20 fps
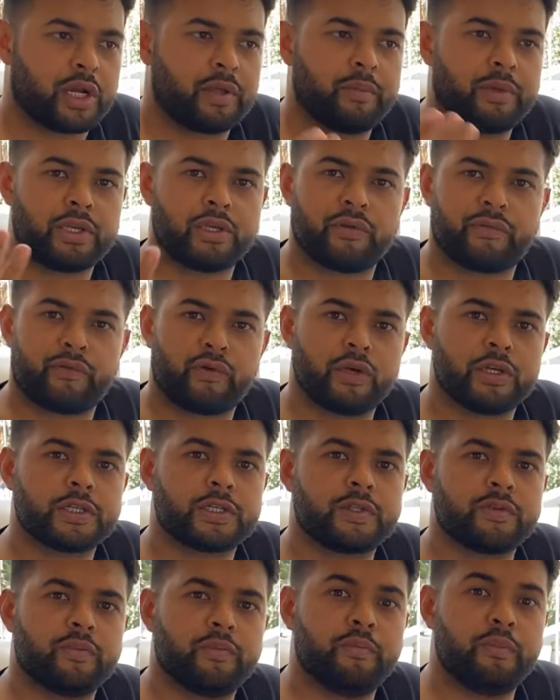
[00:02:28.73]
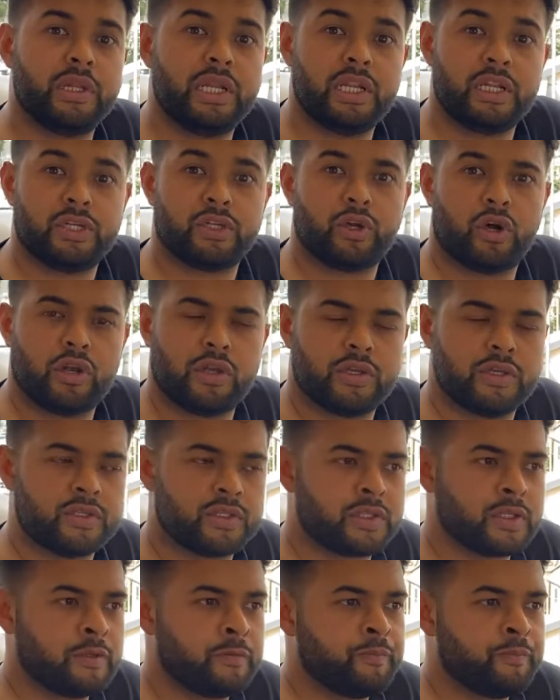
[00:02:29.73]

to make your first $1 million,